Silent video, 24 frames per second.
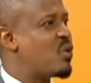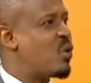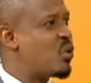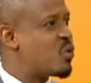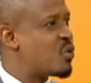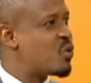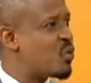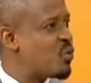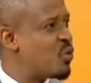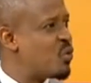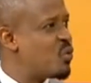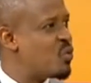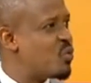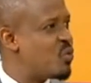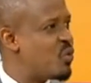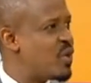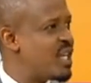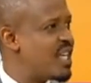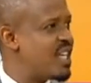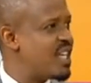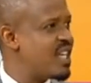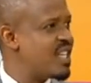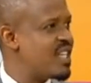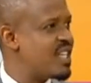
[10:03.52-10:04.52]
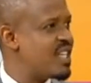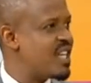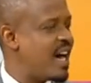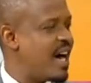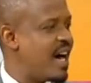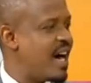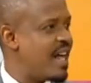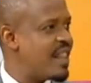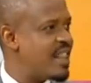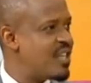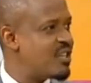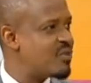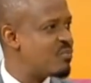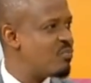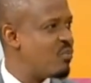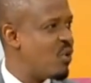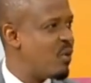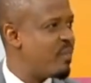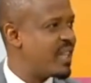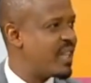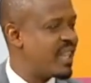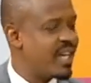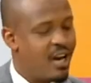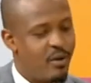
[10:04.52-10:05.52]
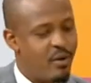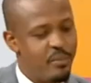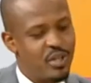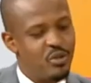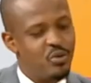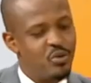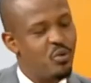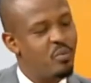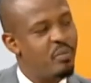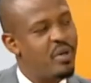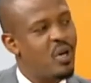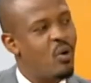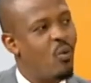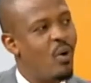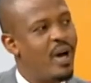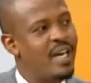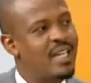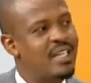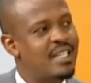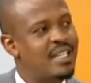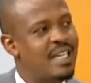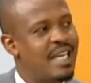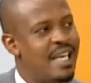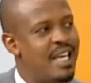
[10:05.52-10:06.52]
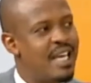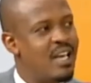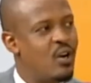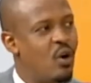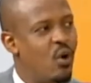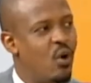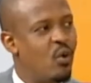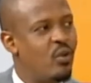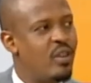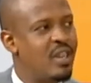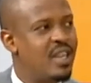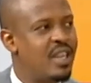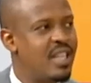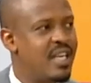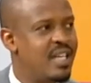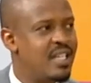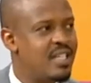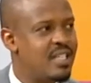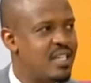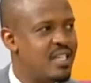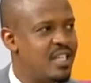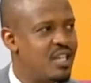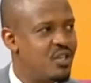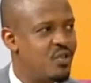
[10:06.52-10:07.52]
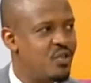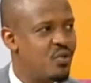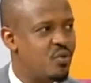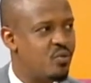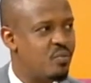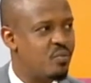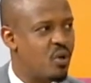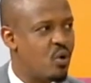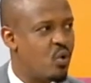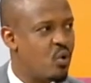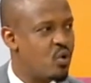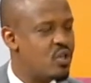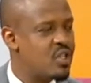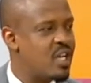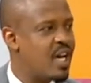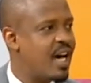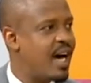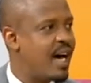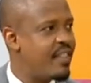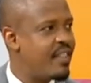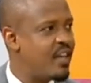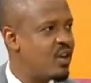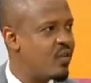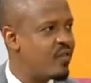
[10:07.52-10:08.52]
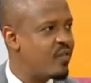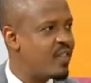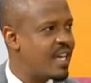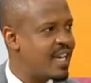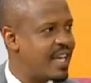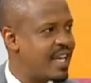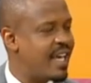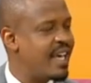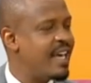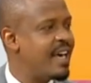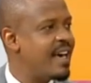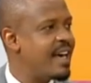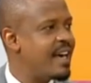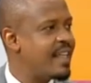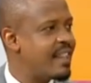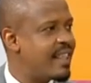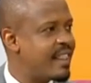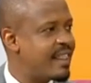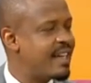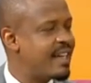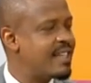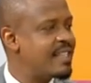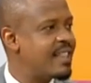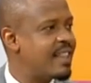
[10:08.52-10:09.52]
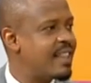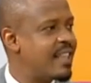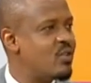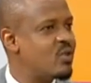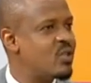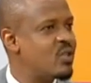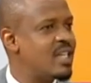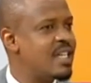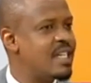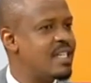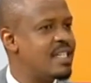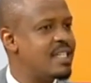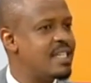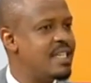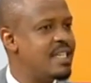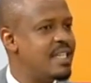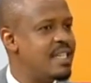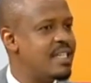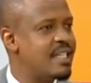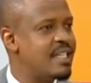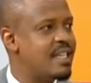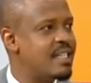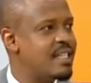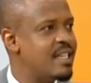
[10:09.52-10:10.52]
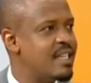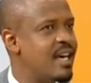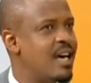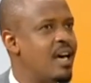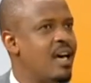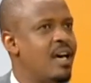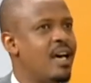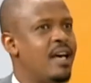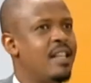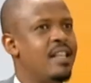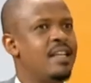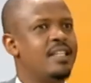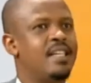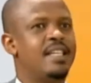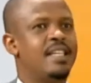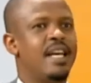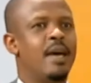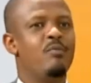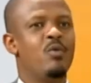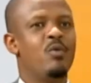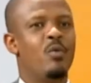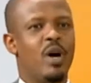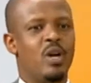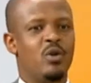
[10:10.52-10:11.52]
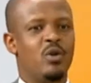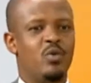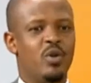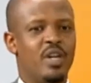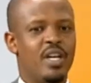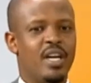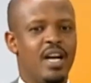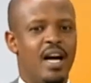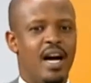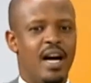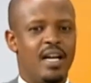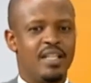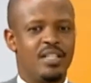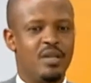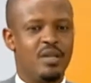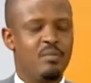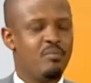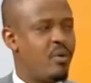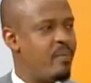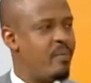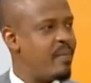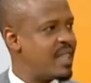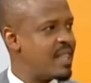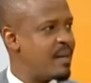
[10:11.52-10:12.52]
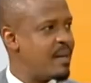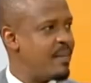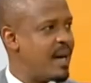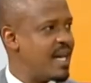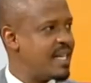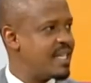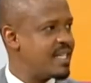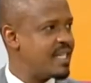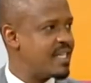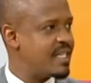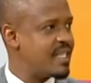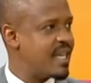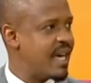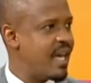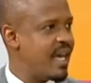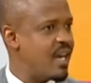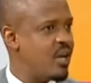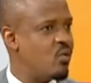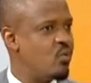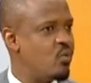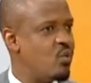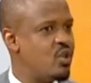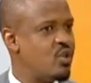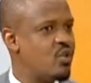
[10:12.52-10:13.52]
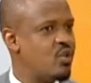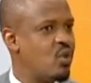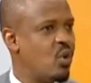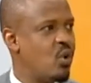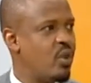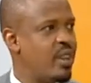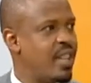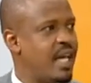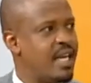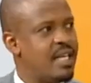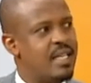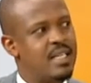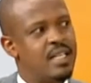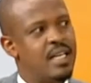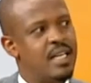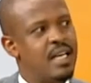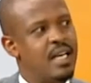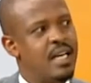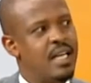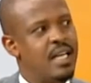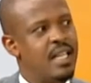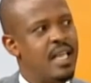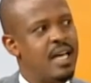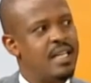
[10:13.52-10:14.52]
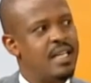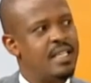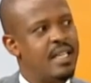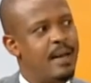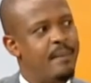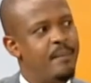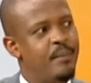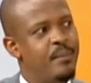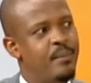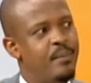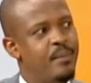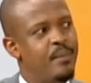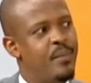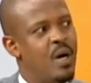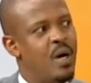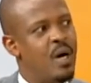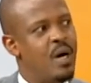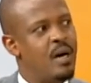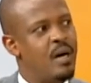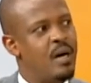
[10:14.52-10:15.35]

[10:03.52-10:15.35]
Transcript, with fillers: or should we at this moment, the government should be quite keen on these issues because at the end of the day, the 30,000 teachers, there's a time we were doing a simple mathematics and we saw that there are some